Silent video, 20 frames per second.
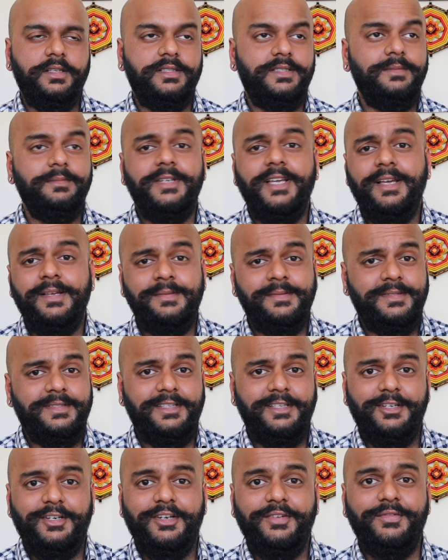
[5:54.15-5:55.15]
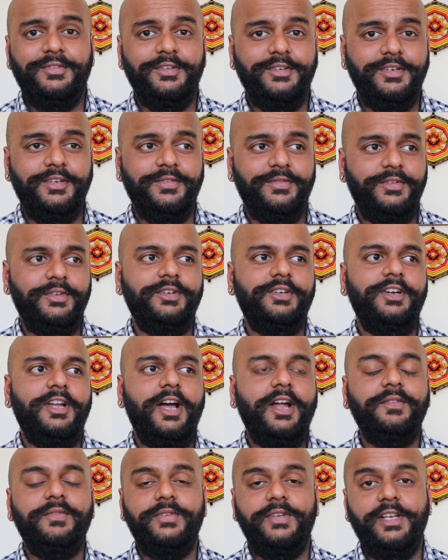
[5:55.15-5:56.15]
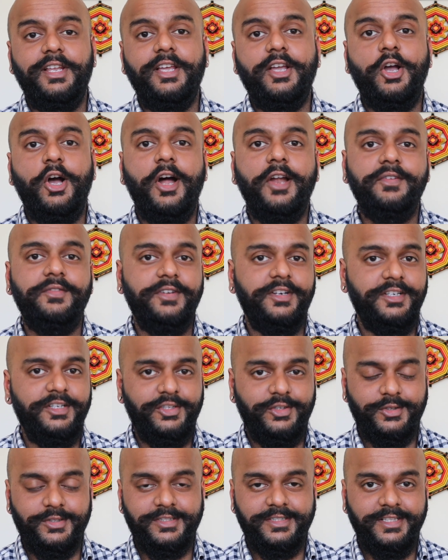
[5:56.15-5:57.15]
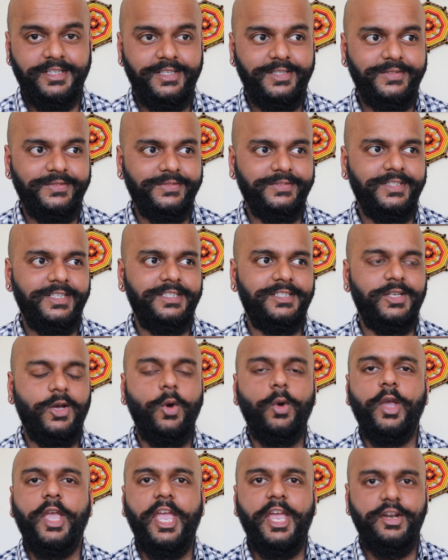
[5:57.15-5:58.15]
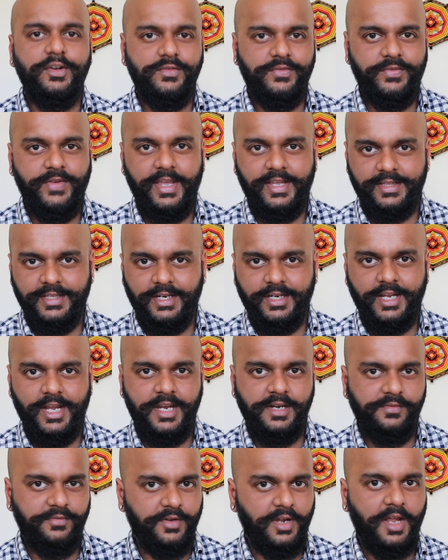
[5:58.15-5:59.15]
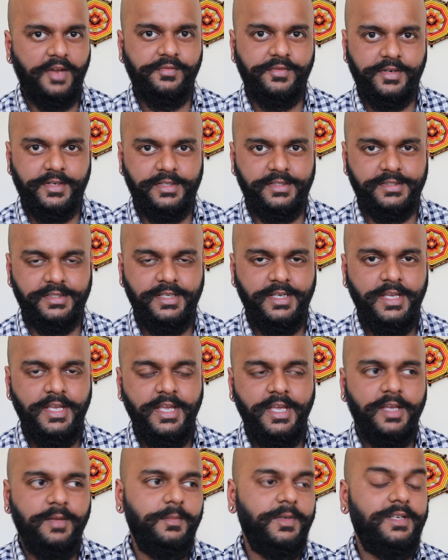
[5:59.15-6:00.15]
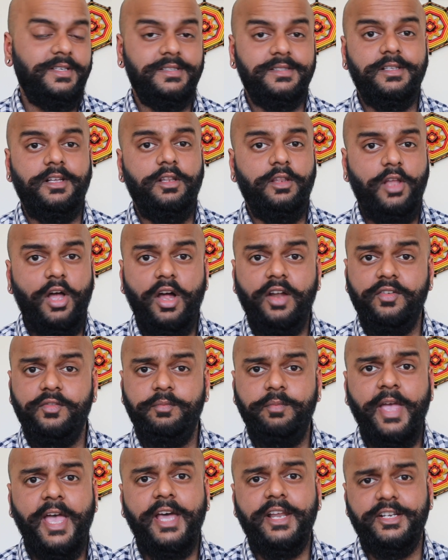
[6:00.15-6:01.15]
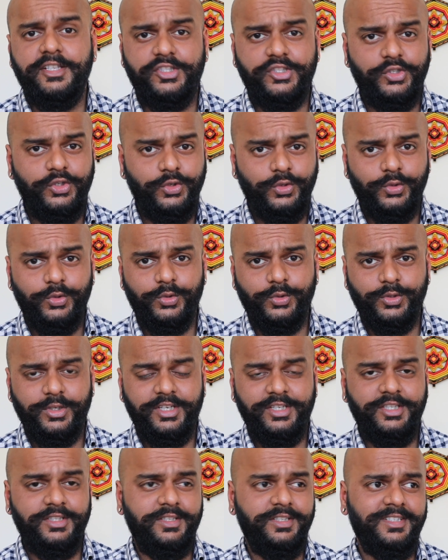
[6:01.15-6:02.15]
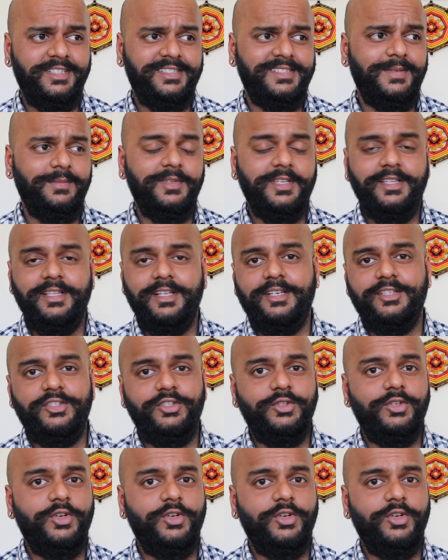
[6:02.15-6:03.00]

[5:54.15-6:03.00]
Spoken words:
Sometimes, if you're not feeling confident yourself, it's okay to fake that kind of confidence, because a lot of parents do, and it's something that